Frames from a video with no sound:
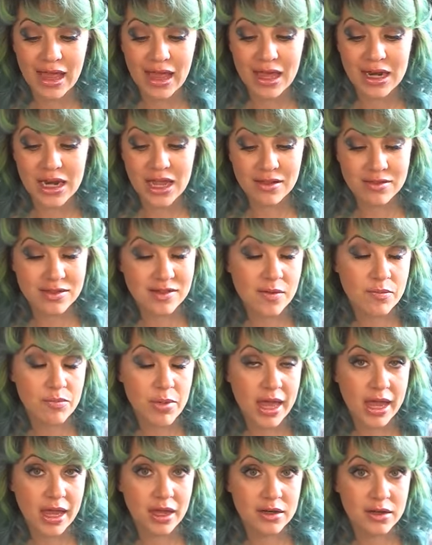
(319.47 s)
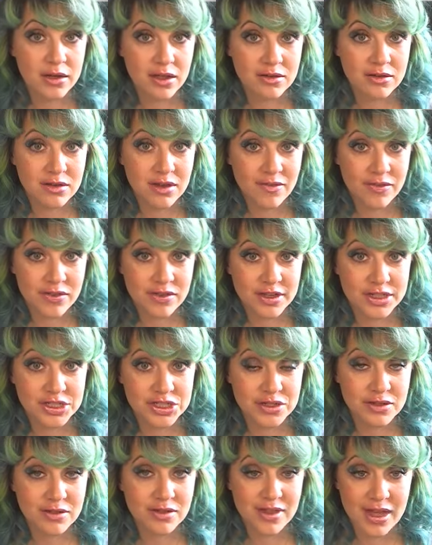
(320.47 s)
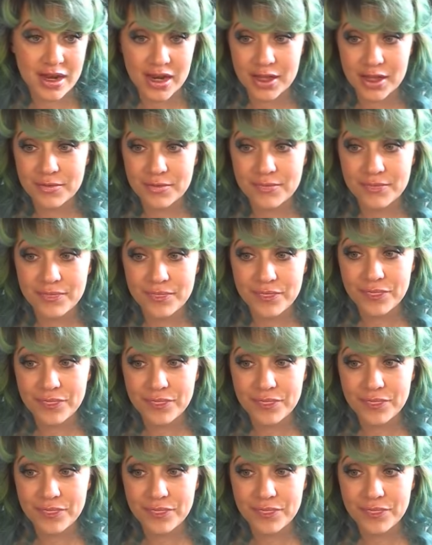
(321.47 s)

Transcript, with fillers: An instant pain and devastation set in.